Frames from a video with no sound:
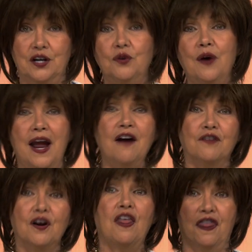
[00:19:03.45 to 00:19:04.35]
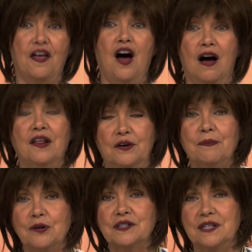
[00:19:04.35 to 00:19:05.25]
whoever the other
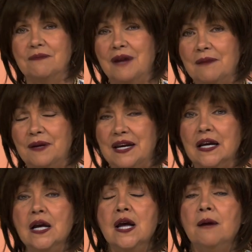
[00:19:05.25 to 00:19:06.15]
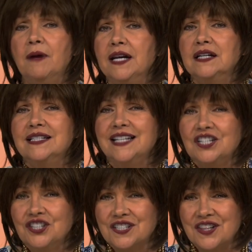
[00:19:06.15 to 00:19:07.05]
person may be. But in
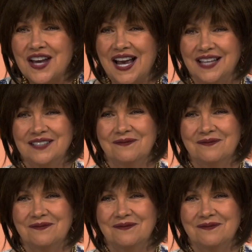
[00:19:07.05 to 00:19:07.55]
addition to that,